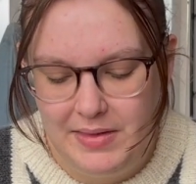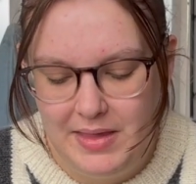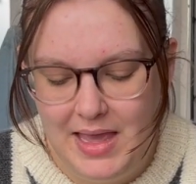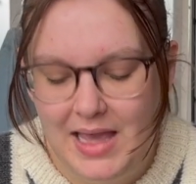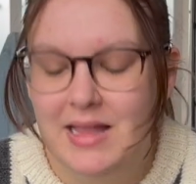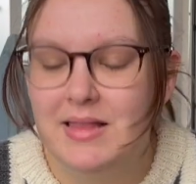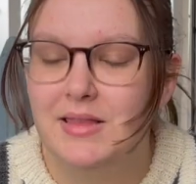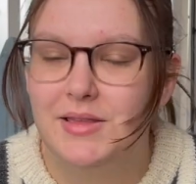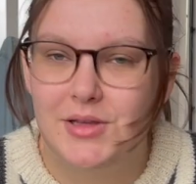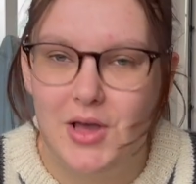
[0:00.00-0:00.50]

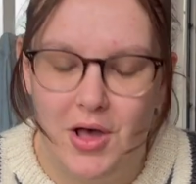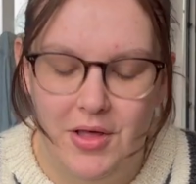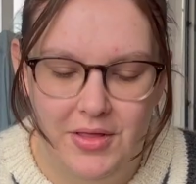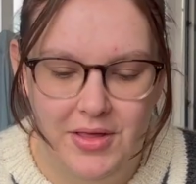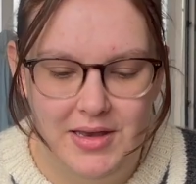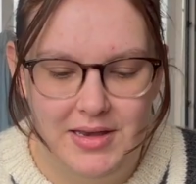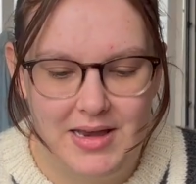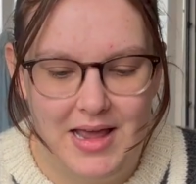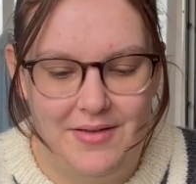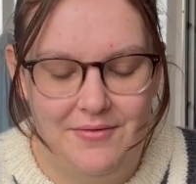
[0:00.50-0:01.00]
in
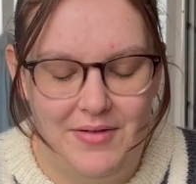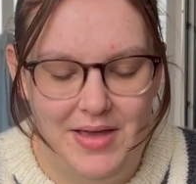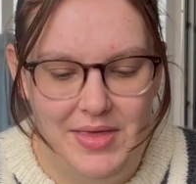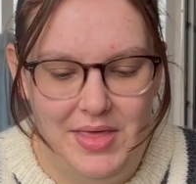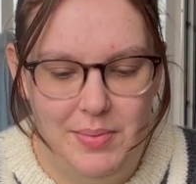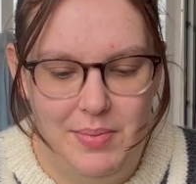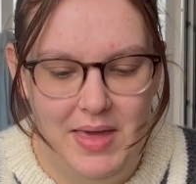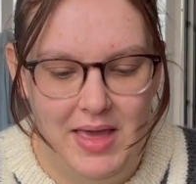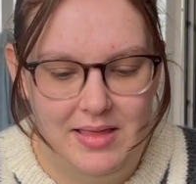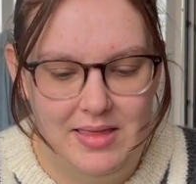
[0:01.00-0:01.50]
Scotland, I
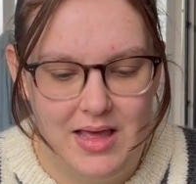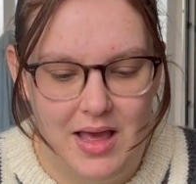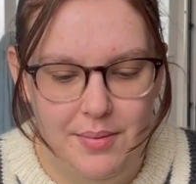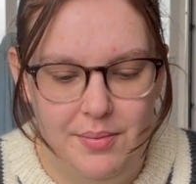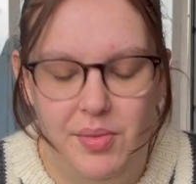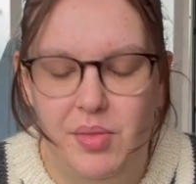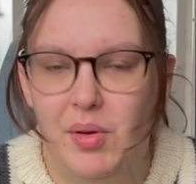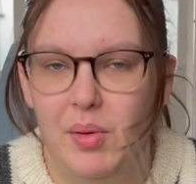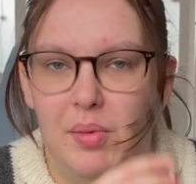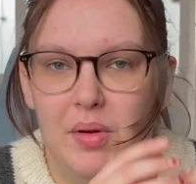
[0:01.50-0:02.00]
finally picked
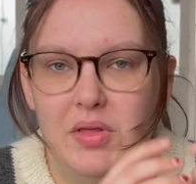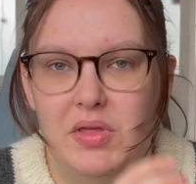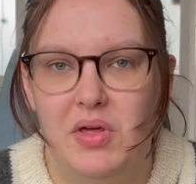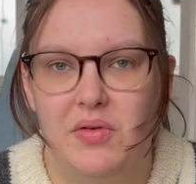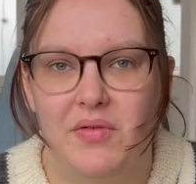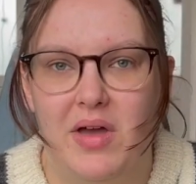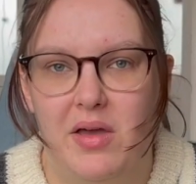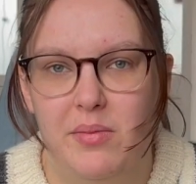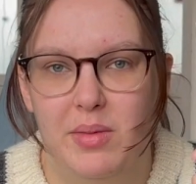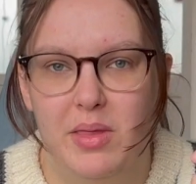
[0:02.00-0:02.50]
up
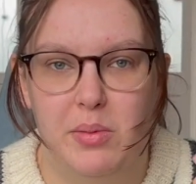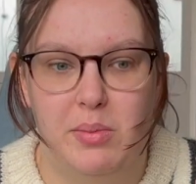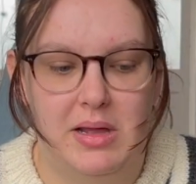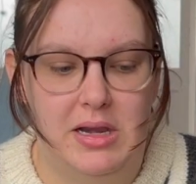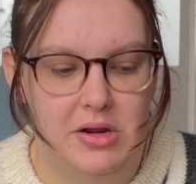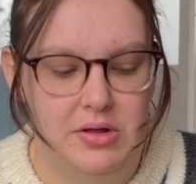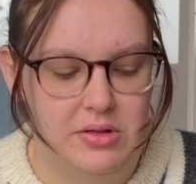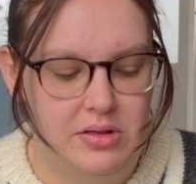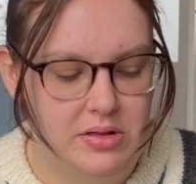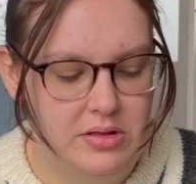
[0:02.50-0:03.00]

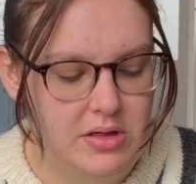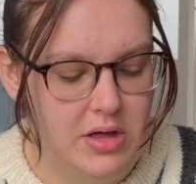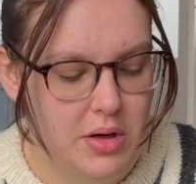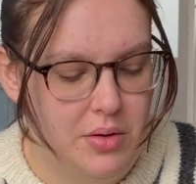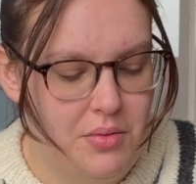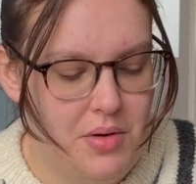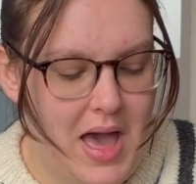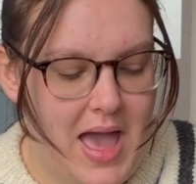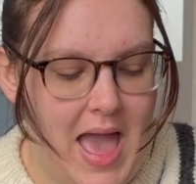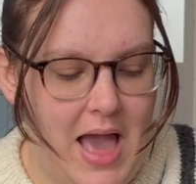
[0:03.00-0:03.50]
3.25mm,
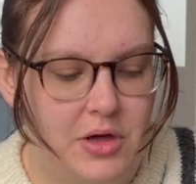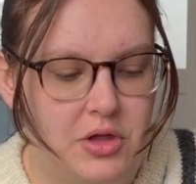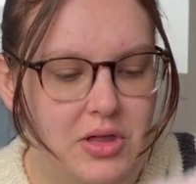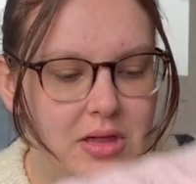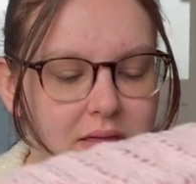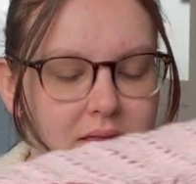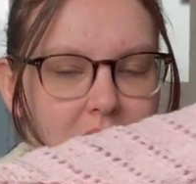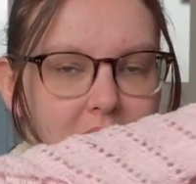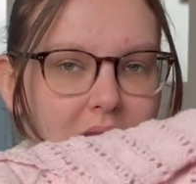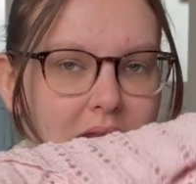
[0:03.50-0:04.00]
so I
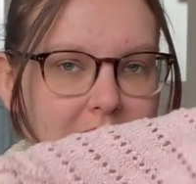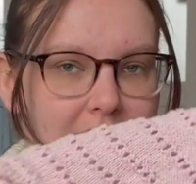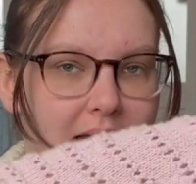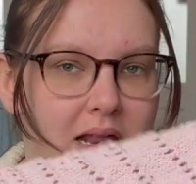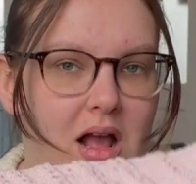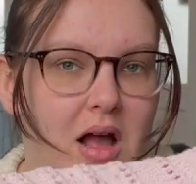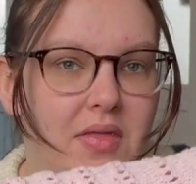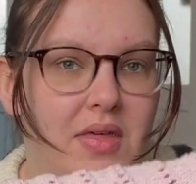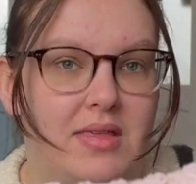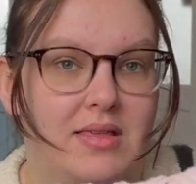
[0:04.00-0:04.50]
actually started
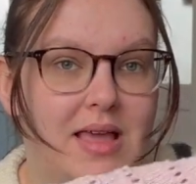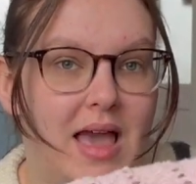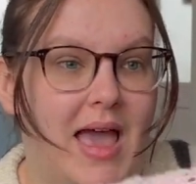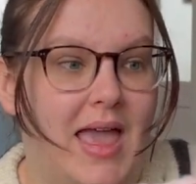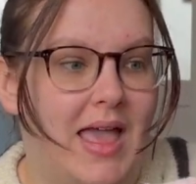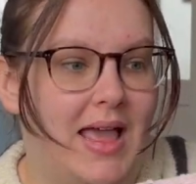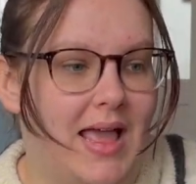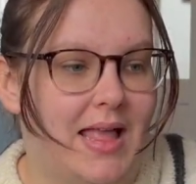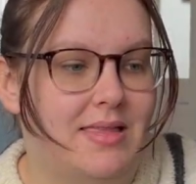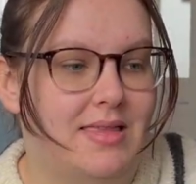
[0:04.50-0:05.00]
knitting on this guy
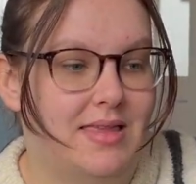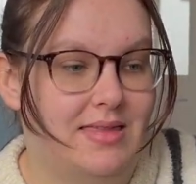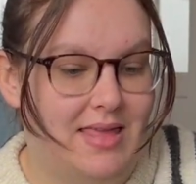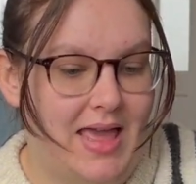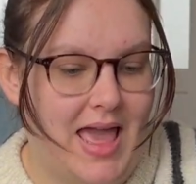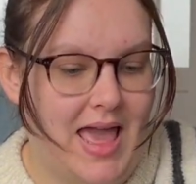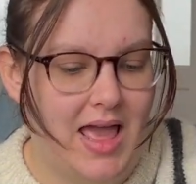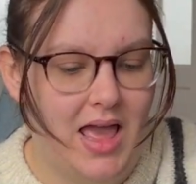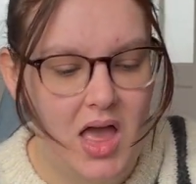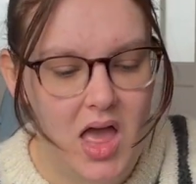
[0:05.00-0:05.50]
again
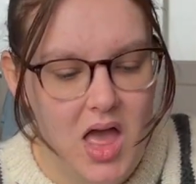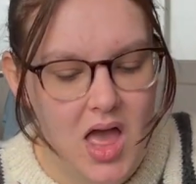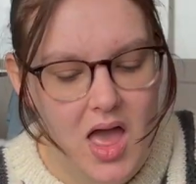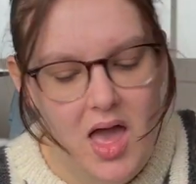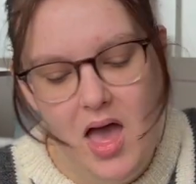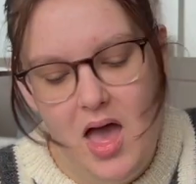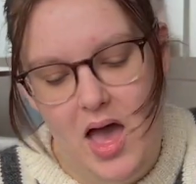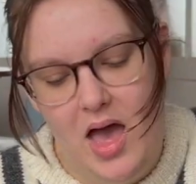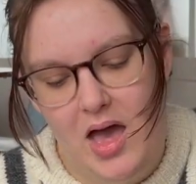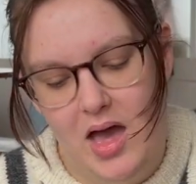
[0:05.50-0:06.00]
today
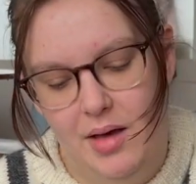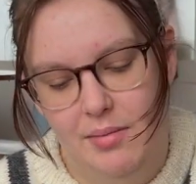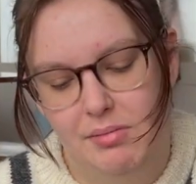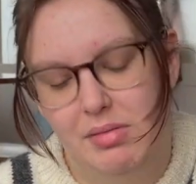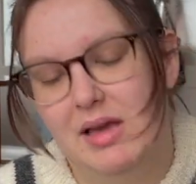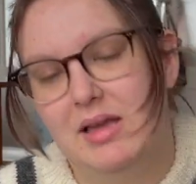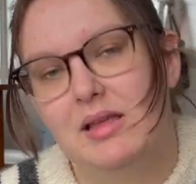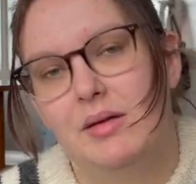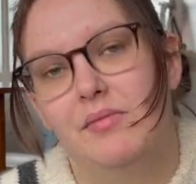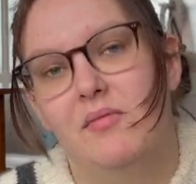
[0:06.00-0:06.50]

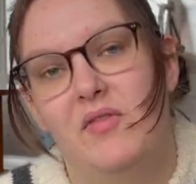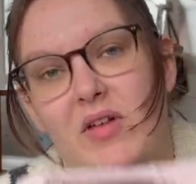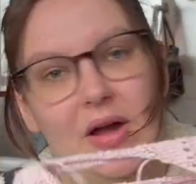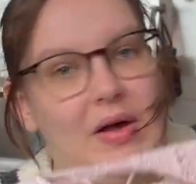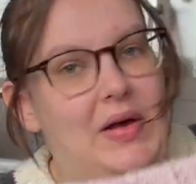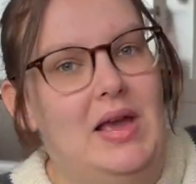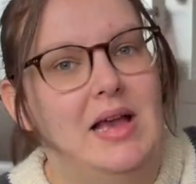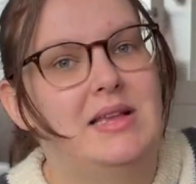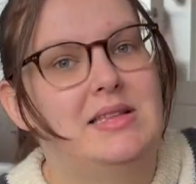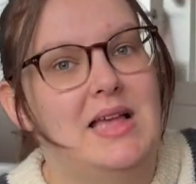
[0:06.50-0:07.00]
because I'm
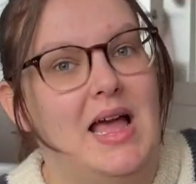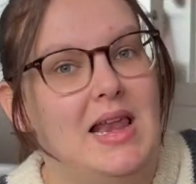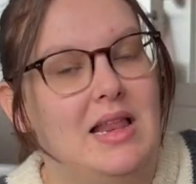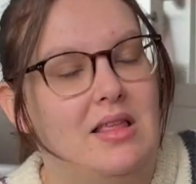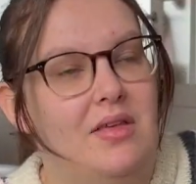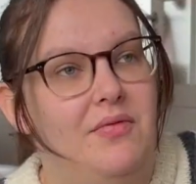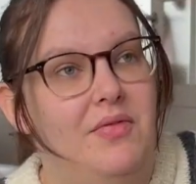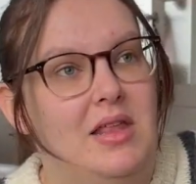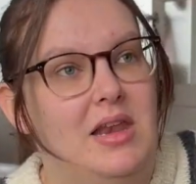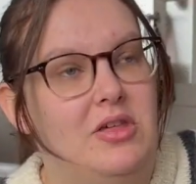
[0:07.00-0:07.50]
very excited
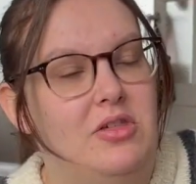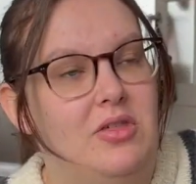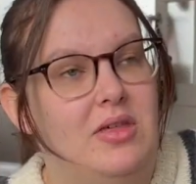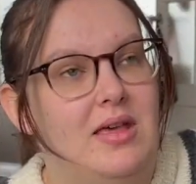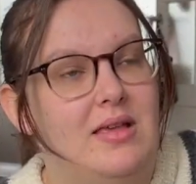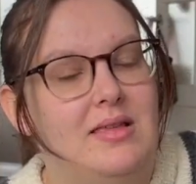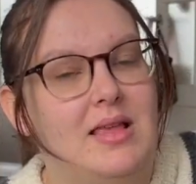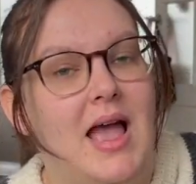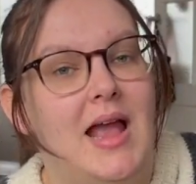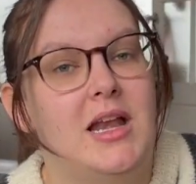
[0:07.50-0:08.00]
to finish
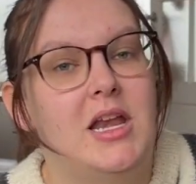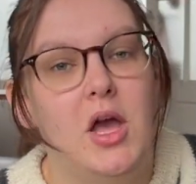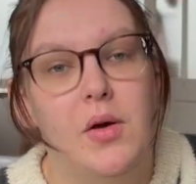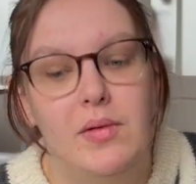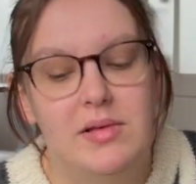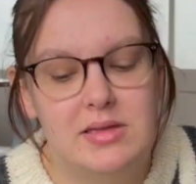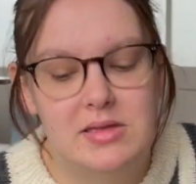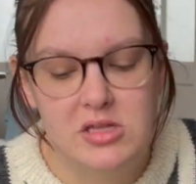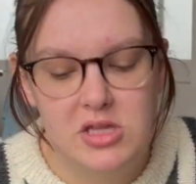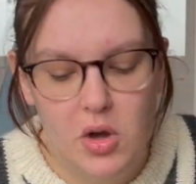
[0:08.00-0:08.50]
this. I know
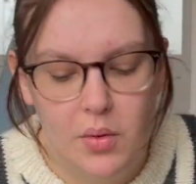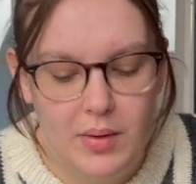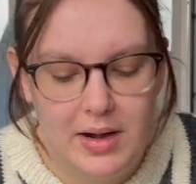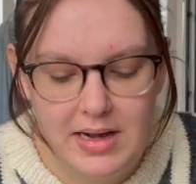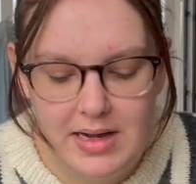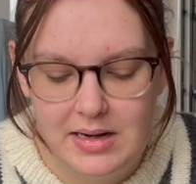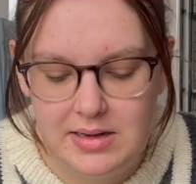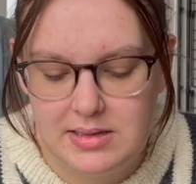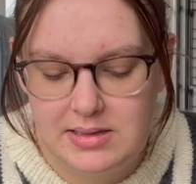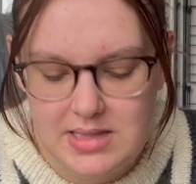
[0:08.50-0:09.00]
it's nowhere
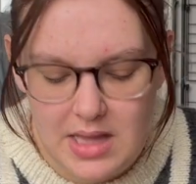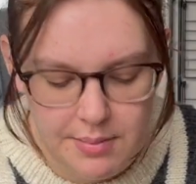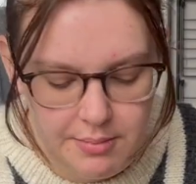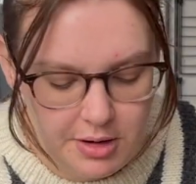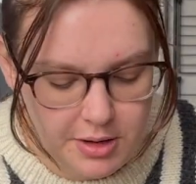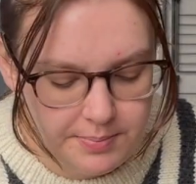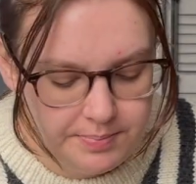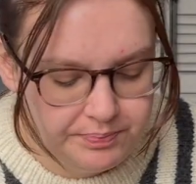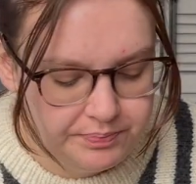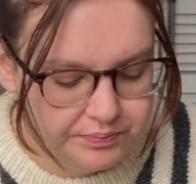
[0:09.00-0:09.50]
near
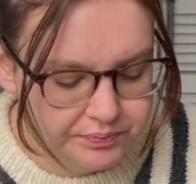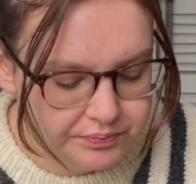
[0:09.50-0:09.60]
summer,